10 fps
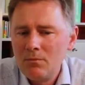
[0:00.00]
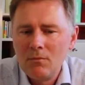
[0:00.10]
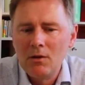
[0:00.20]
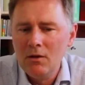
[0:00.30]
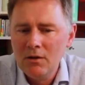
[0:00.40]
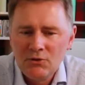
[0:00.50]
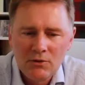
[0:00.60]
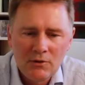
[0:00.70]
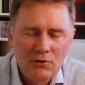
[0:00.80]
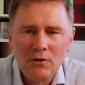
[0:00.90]
In
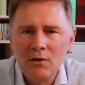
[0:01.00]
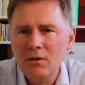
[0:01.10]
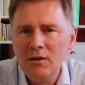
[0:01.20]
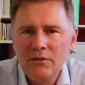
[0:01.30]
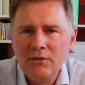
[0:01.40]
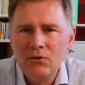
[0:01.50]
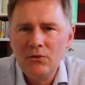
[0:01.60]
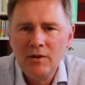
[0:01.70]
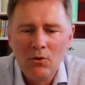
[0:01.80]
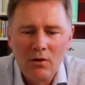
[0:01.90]
literature, in
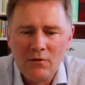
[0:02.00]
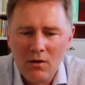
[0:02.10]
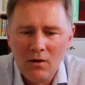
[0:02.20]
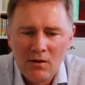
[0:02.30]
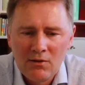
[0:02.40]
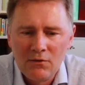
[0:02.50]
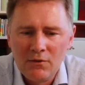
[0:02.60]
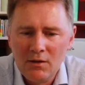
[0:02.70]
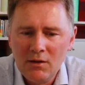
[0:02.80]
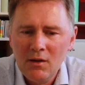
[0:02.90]
history, or in
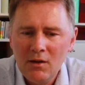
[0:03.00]
philosophy,